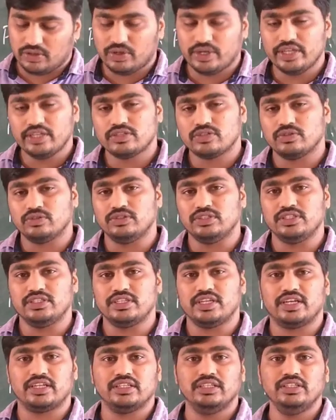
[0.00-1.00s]
Okay, so these
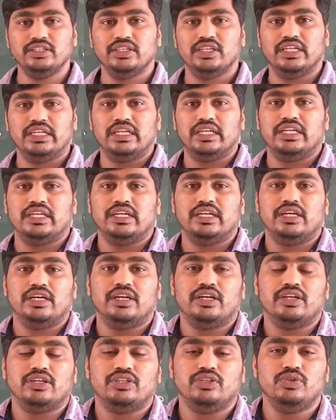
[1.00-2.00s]
are the
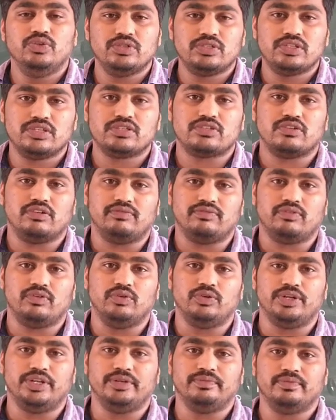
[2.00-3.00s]
uses of
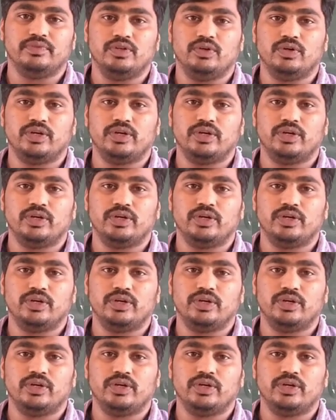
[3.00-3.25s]
chlorine.